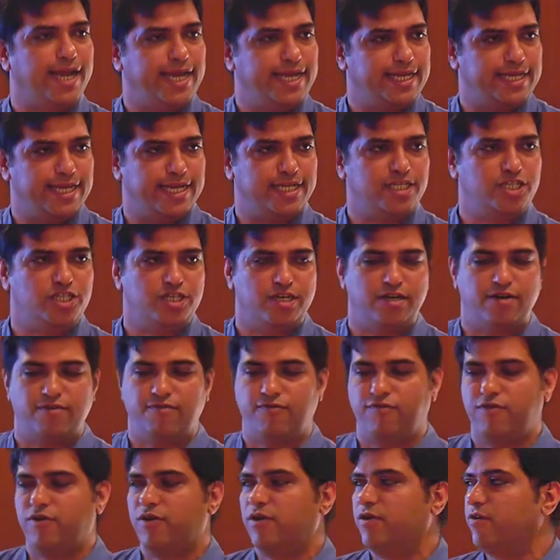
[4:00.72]
architecture
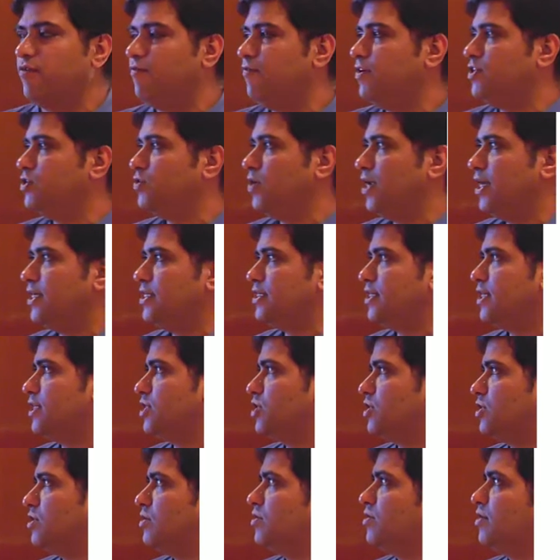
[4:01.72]
for
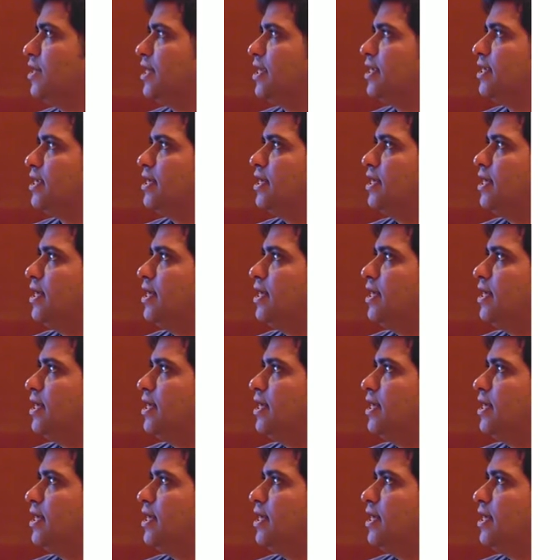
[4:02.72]
visualization, right?